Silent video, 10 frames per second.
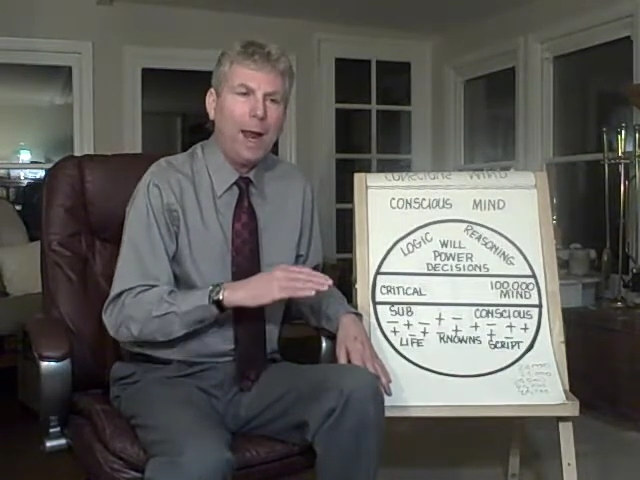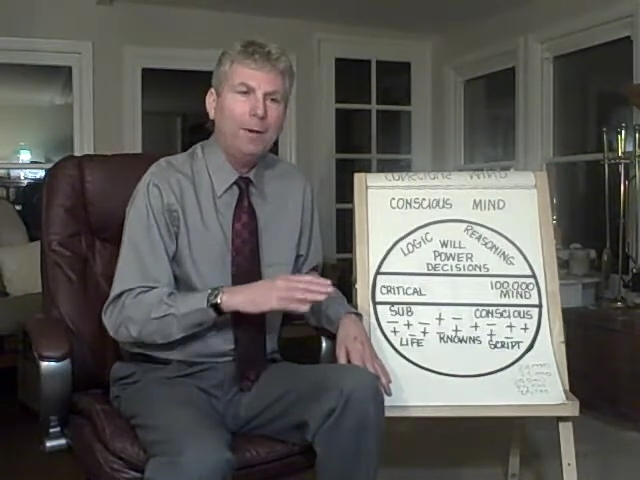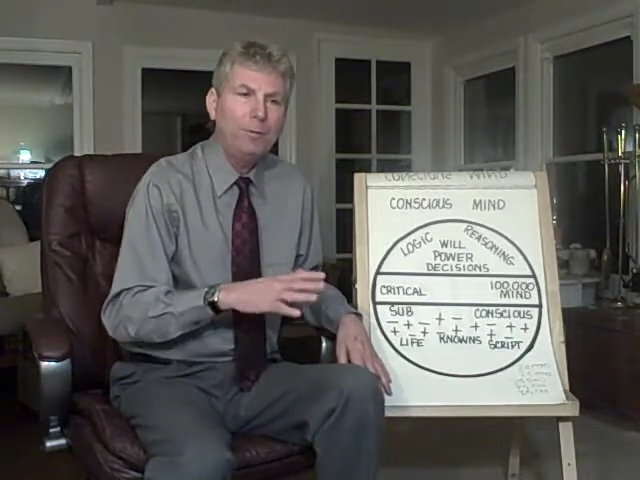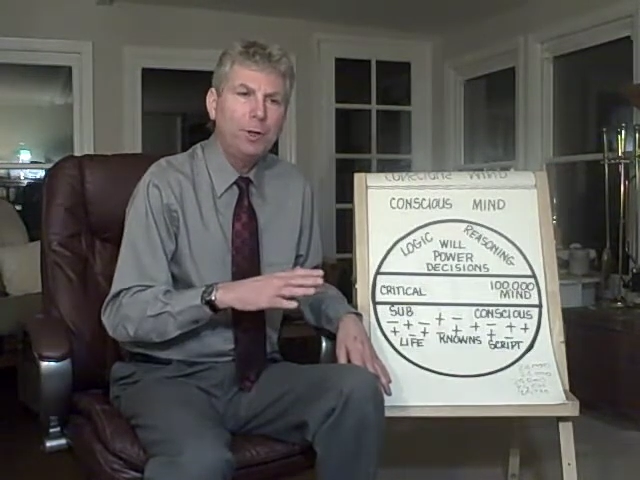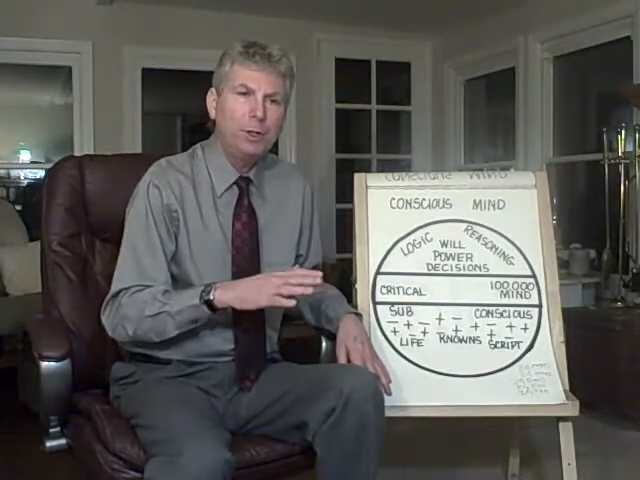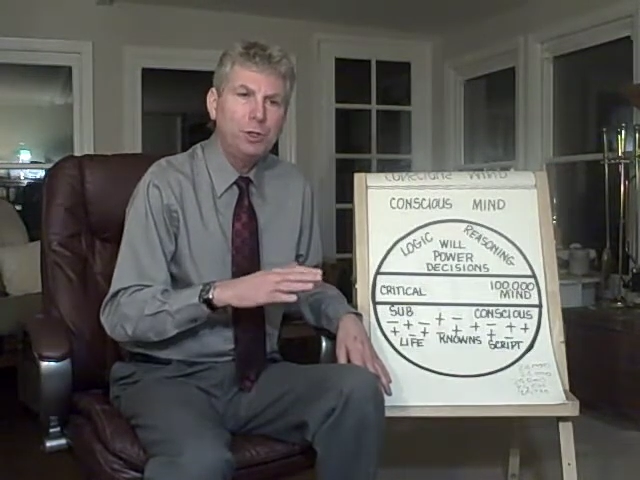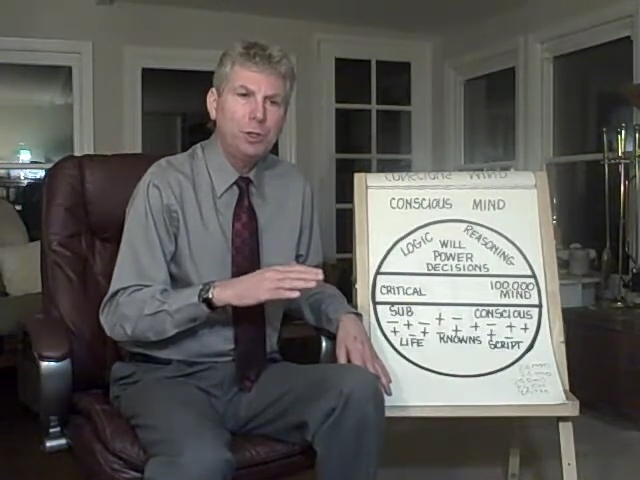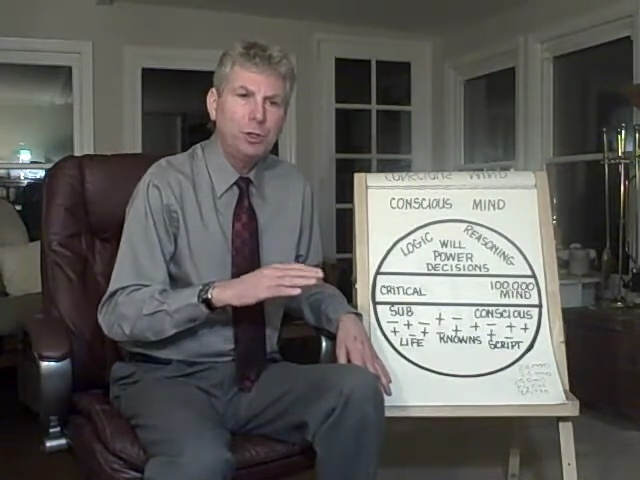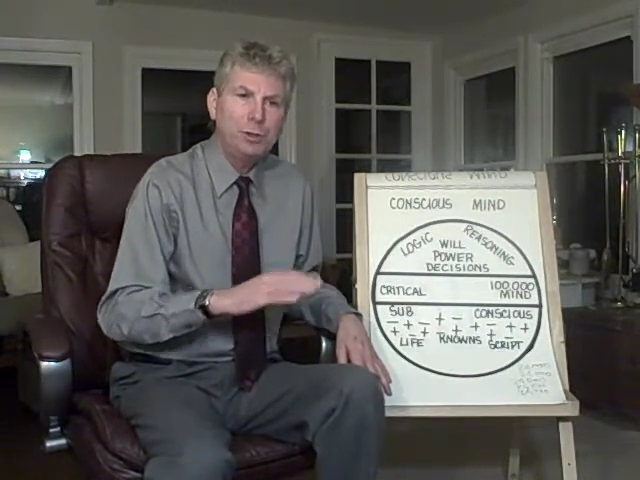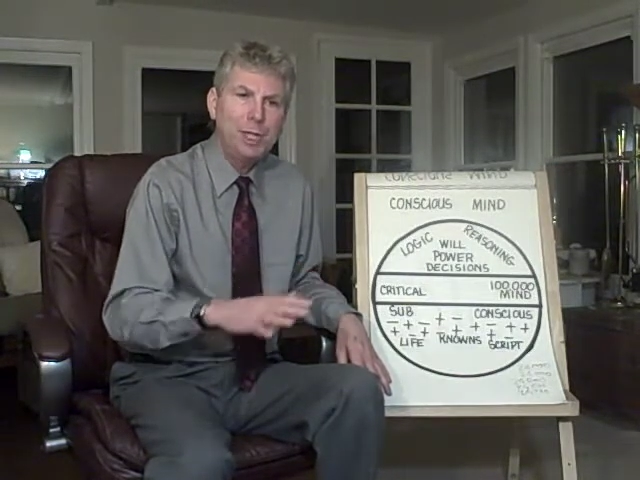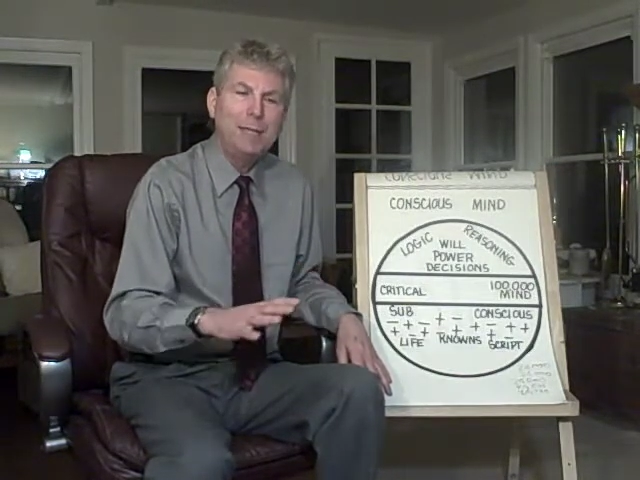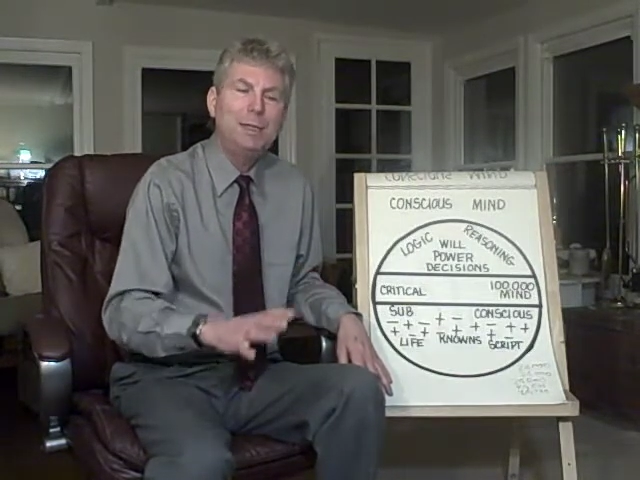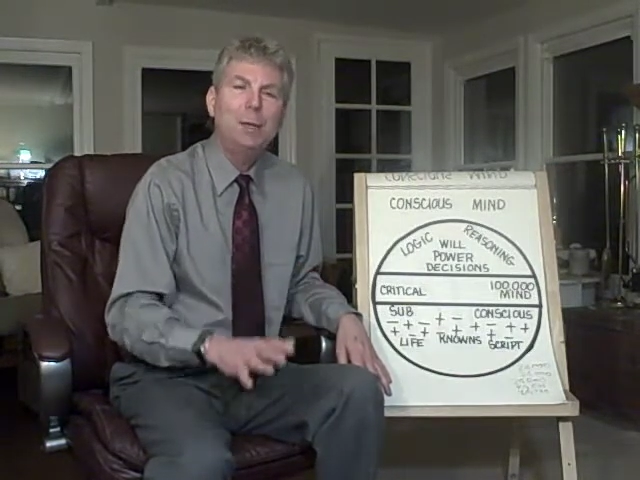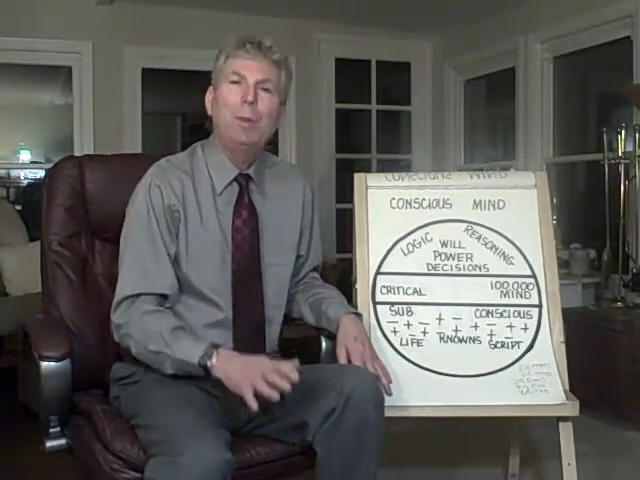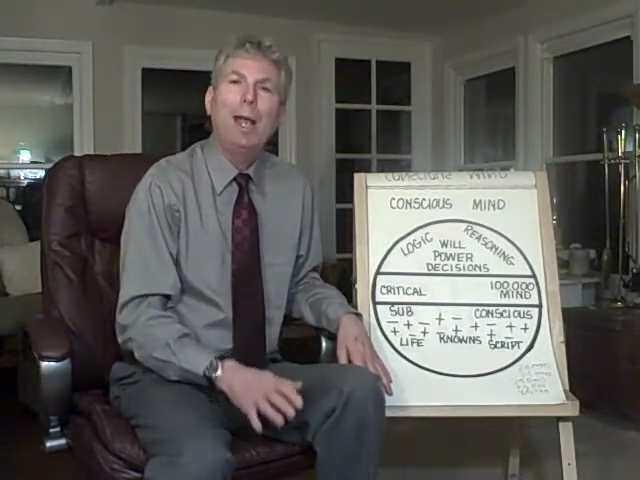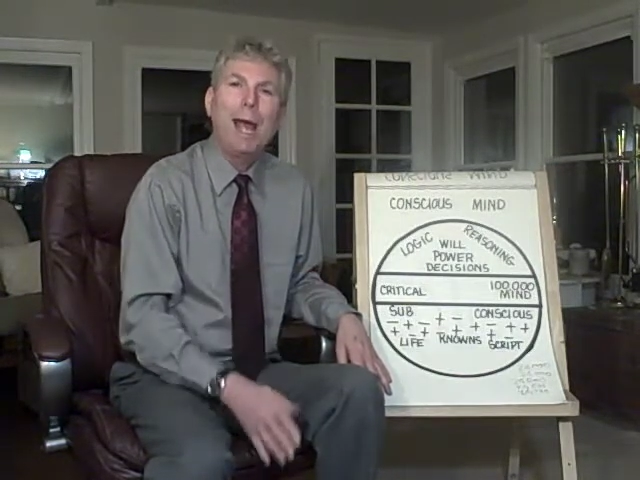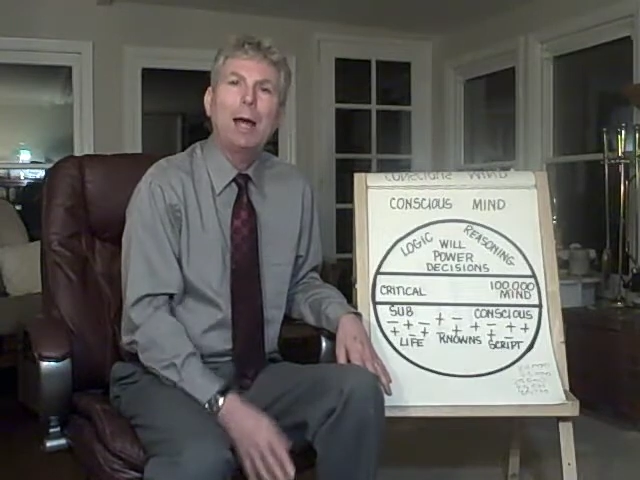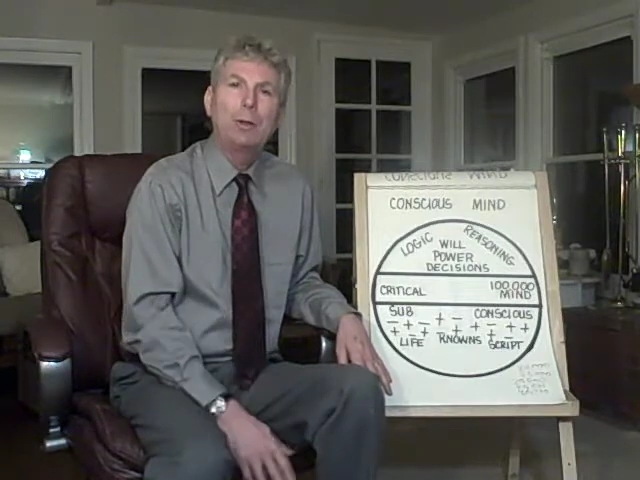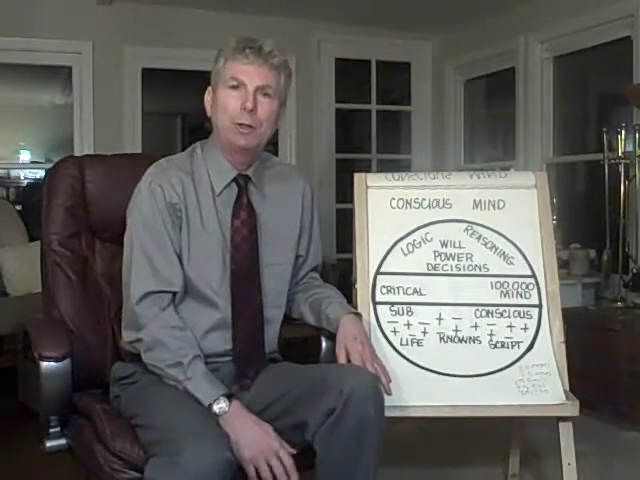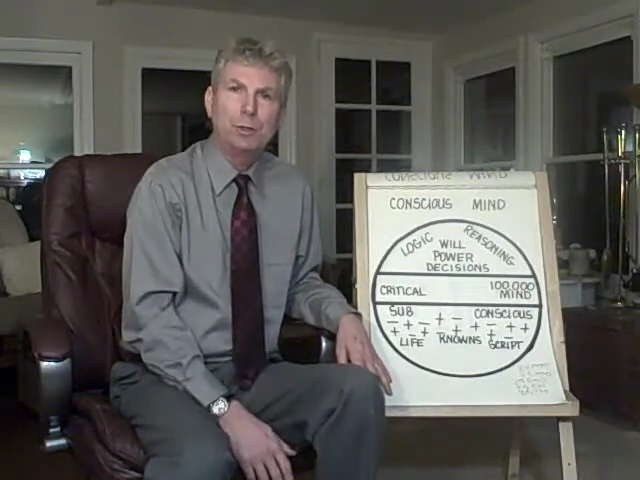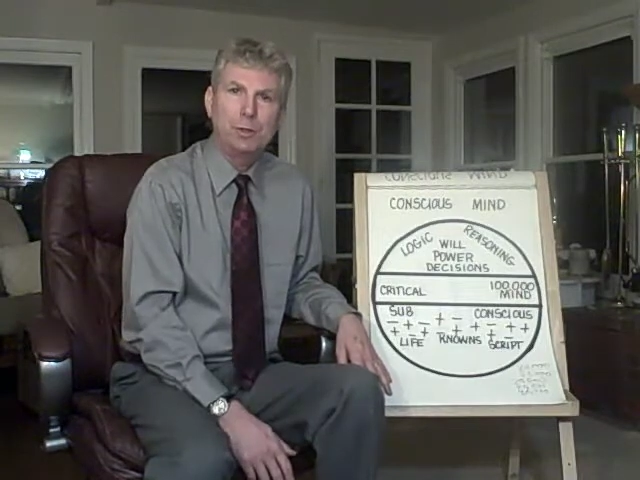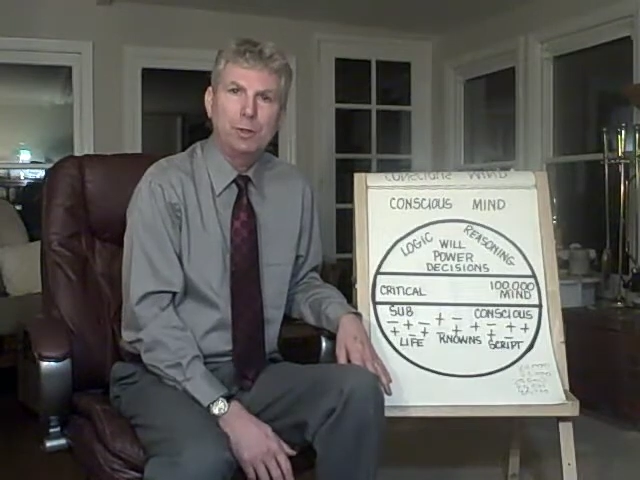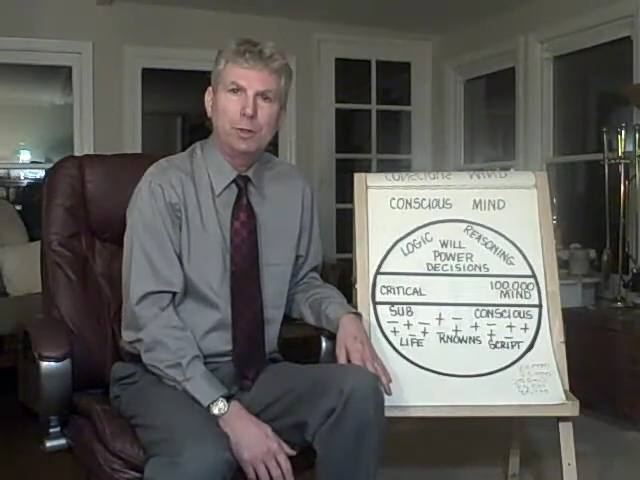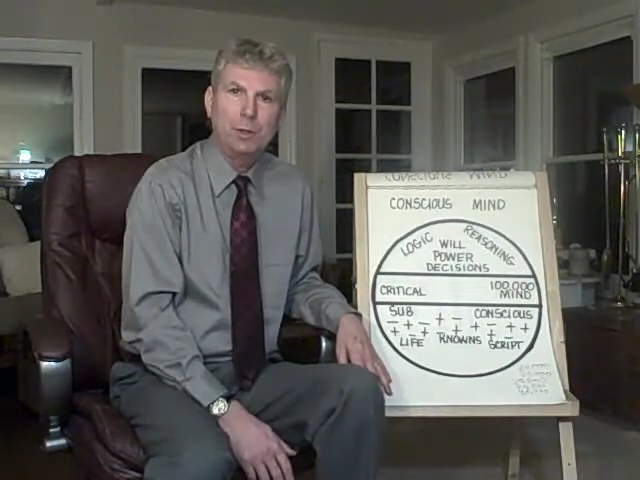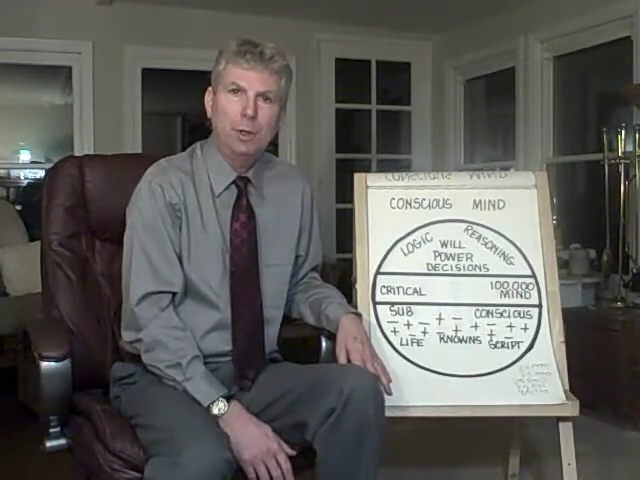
average daily patterns